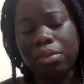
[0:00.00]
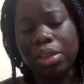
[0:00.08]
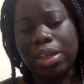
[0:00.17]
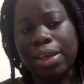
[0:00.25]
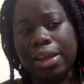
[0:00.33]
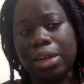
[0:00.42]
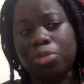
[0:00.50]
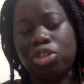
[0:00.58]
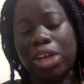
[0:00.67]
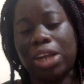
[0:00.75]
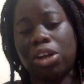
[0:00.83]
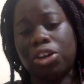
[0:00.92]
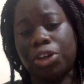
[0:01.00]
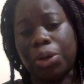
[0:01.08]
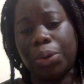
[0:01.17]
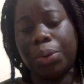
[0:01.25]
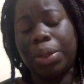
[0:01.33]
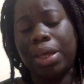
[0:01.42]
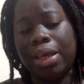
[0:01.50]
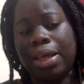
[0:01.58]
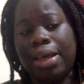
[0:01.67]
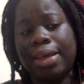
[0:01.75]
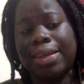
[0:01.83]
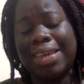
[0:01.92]
And she had to undergo
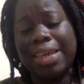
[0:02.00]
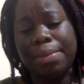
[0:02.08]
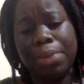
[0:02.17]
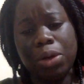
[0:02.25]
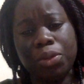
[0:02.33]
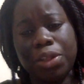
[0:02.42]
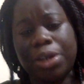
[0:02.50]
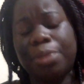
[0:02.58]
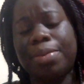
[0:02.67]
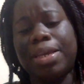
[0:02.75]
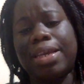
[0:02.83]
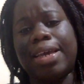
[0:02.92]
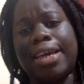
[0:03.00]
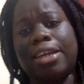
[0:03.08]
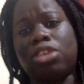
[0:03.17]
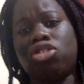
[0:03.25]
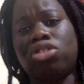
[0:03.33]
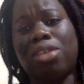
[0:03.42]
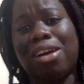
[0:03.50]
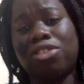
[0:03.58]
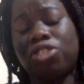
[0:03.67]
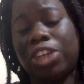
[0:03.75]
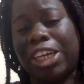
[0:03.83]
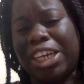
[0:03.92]
chemotherapy, and she lost
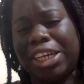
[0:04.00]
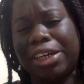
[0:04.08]
her hair.